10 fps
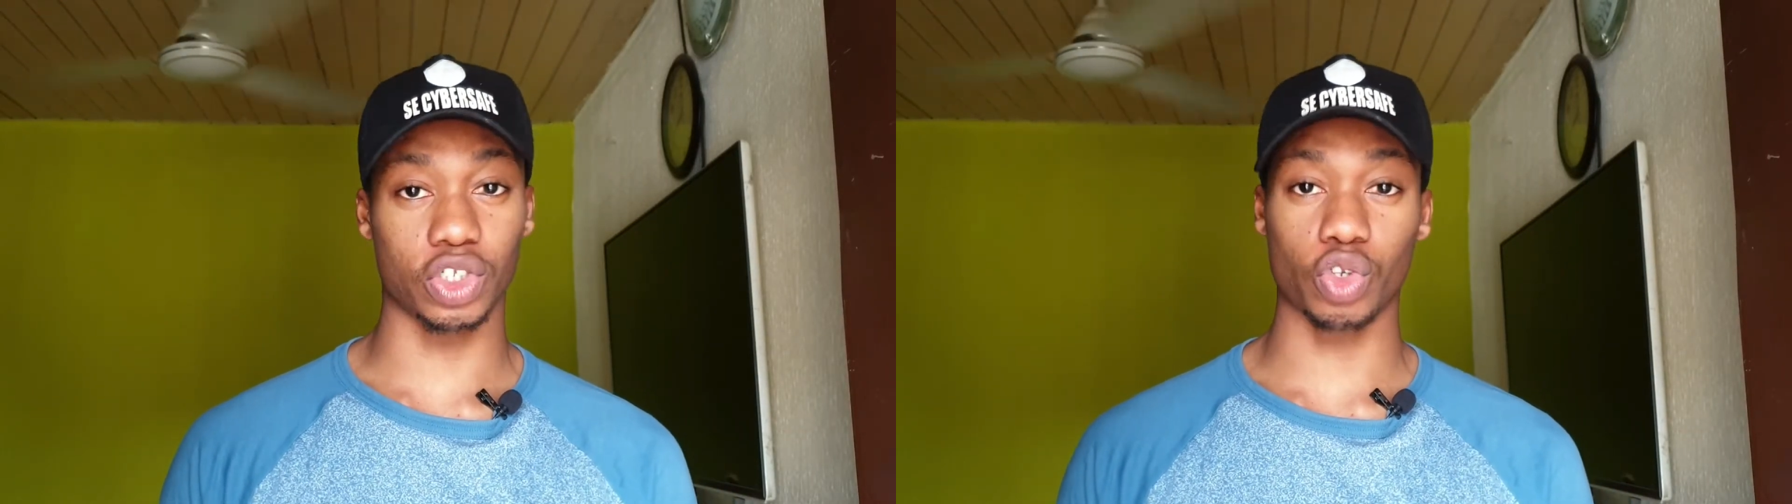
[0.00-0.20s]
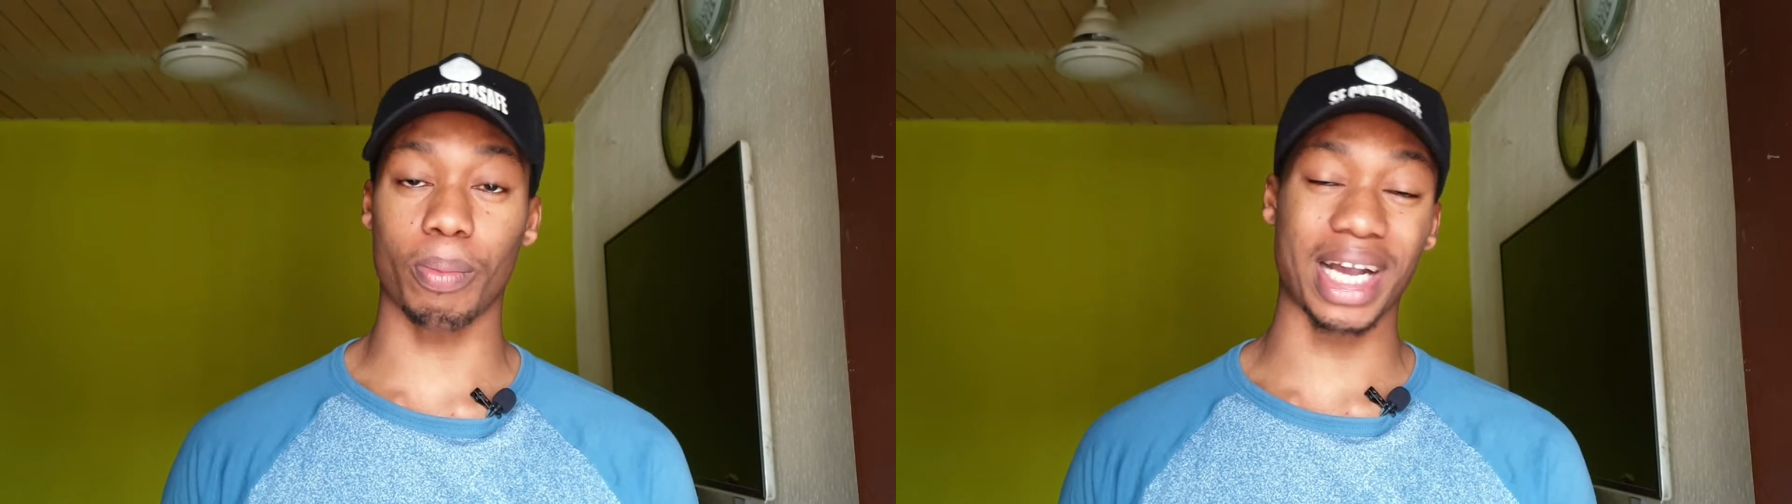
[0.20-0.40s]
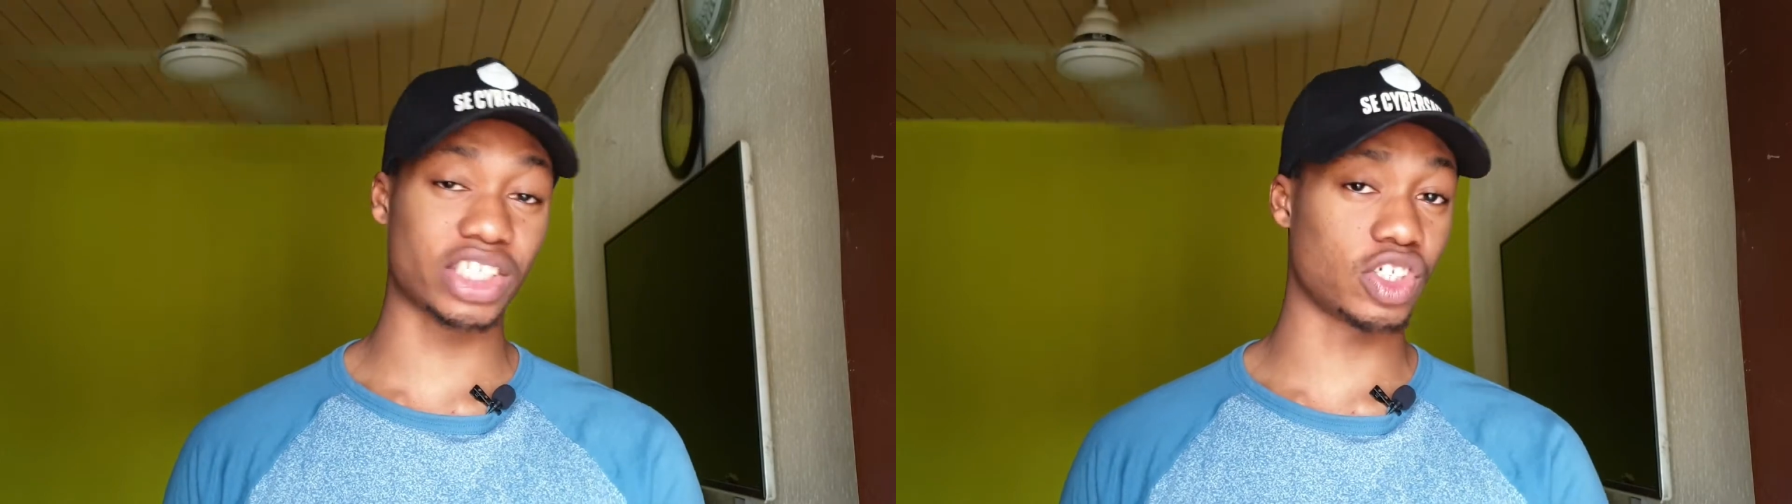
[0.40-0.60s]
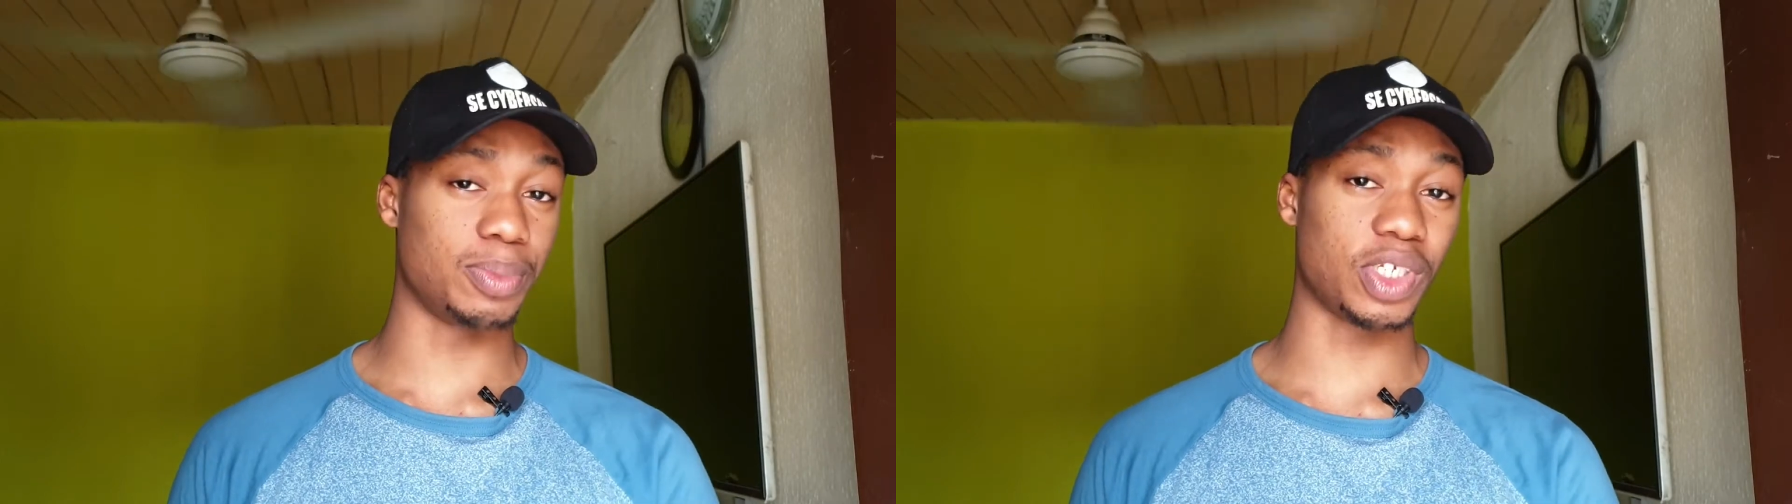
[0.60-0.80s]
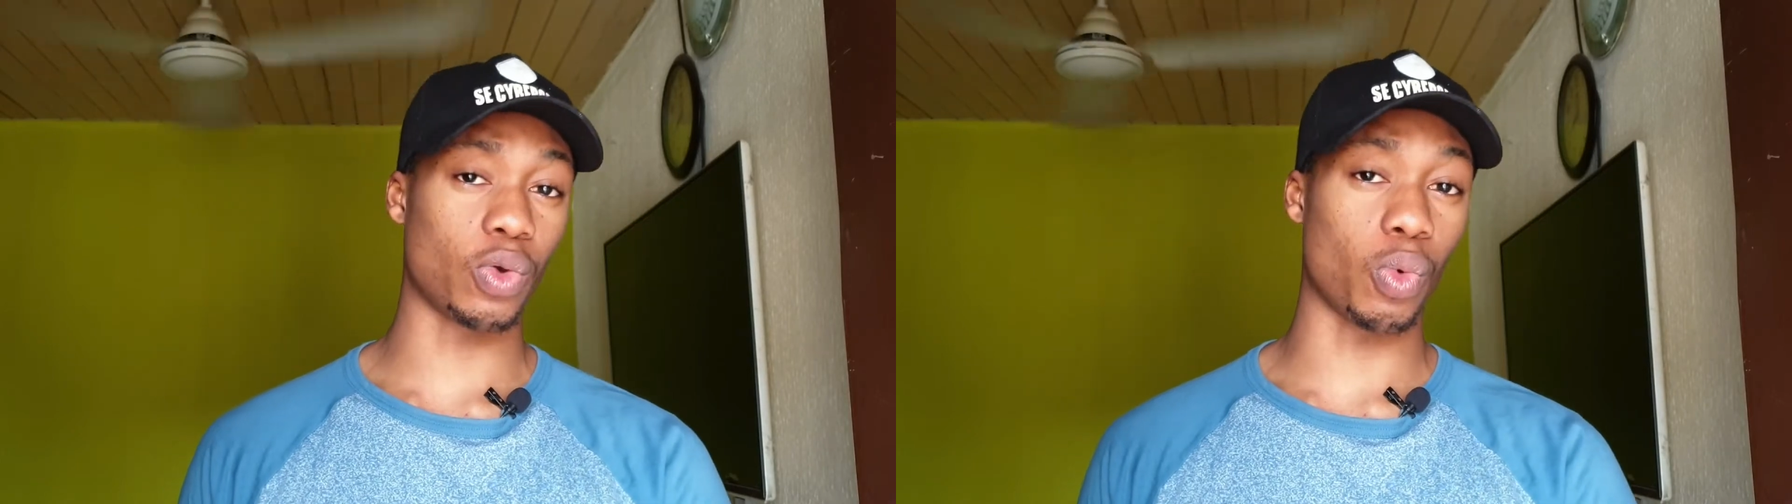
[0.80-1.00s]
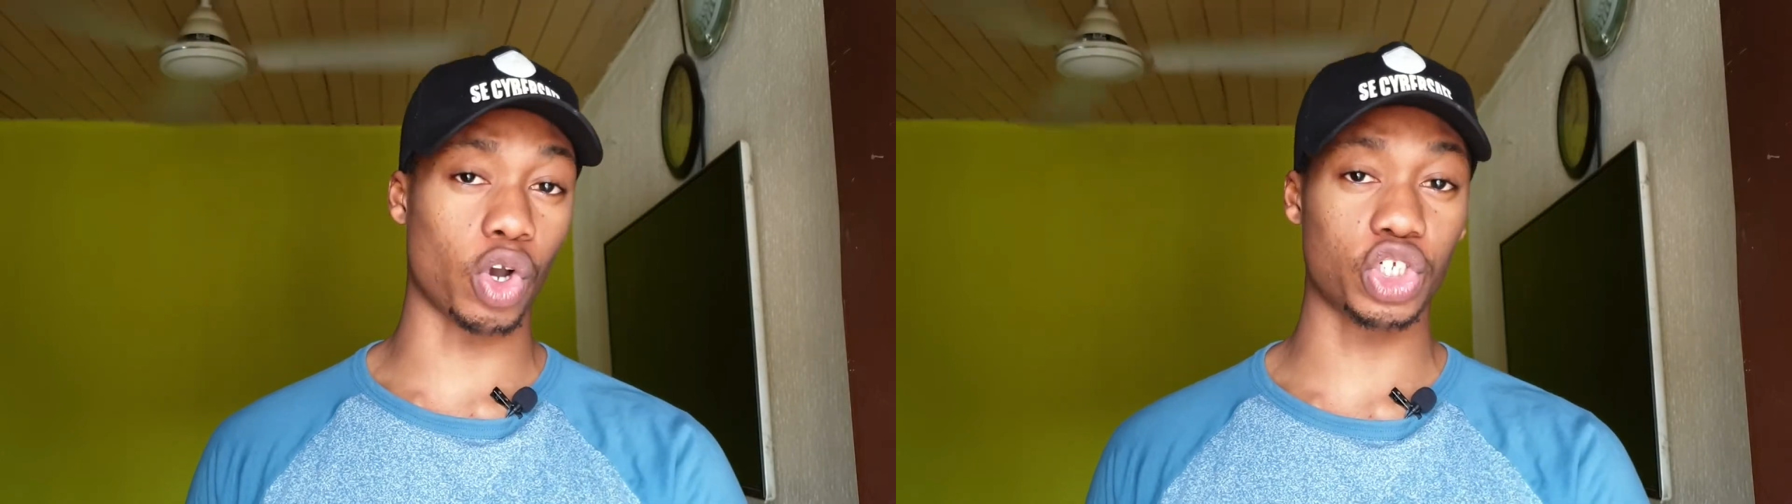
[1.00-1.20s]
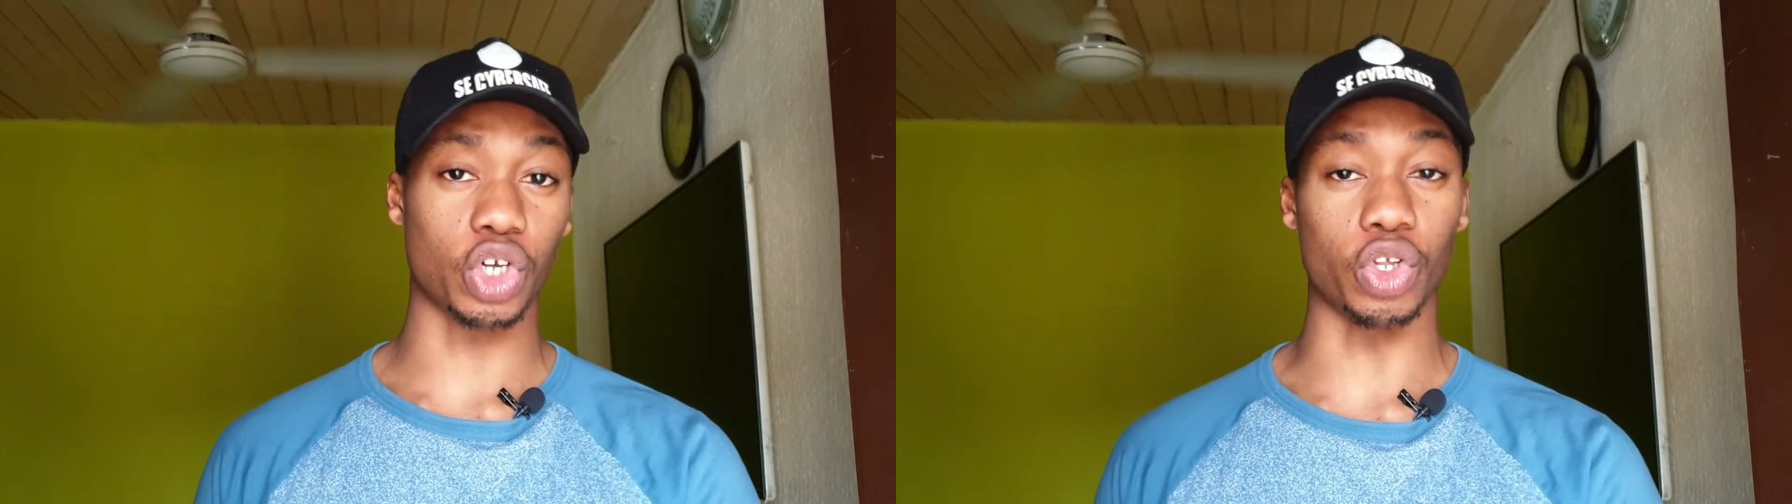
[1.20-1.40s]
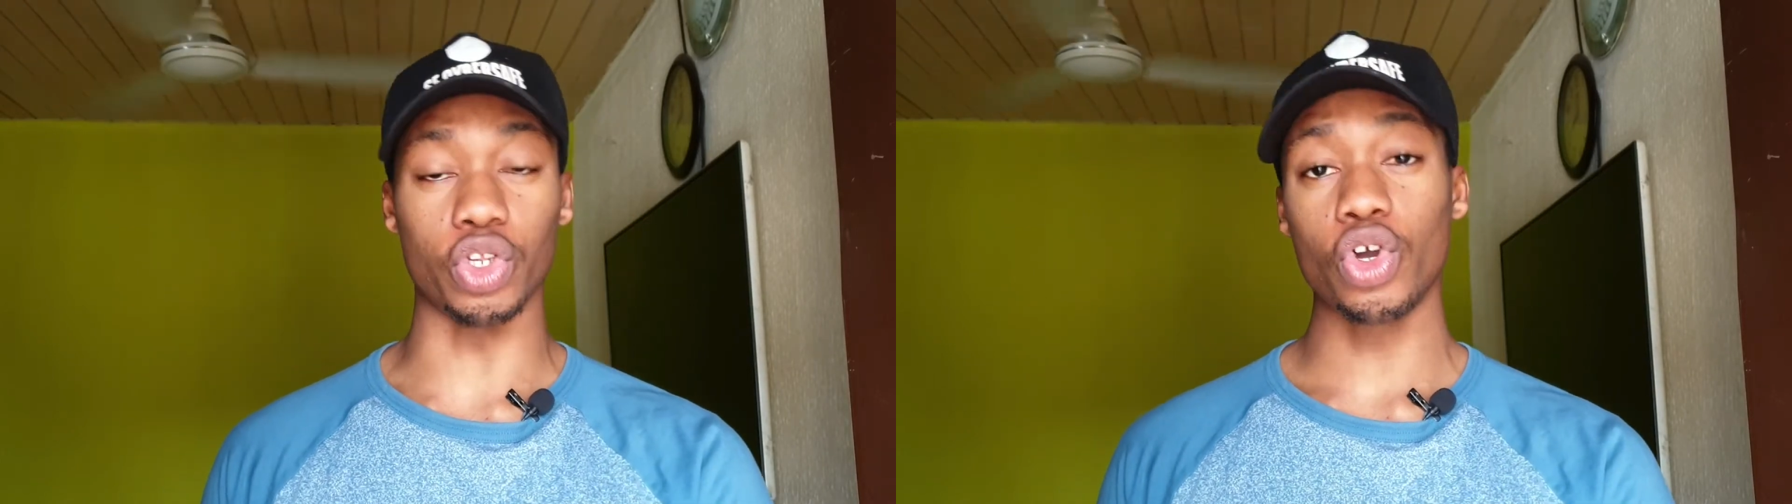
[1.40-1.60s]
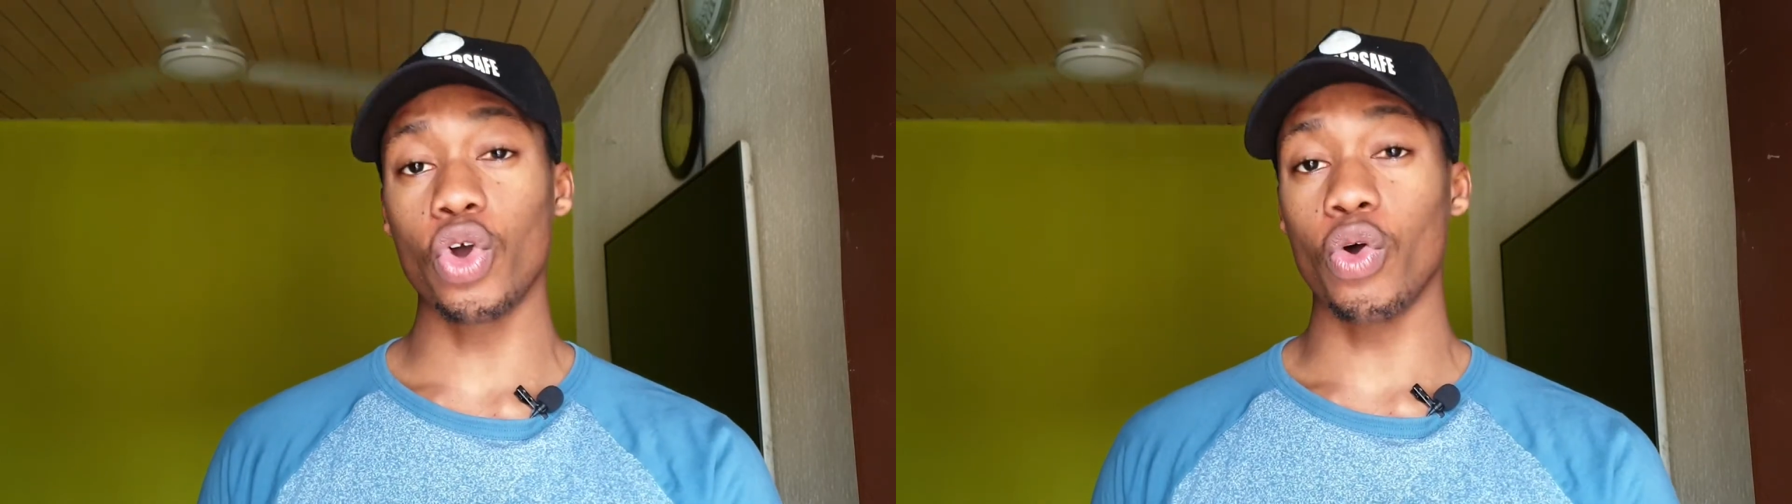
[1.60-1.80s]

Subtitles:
So batch scripting works on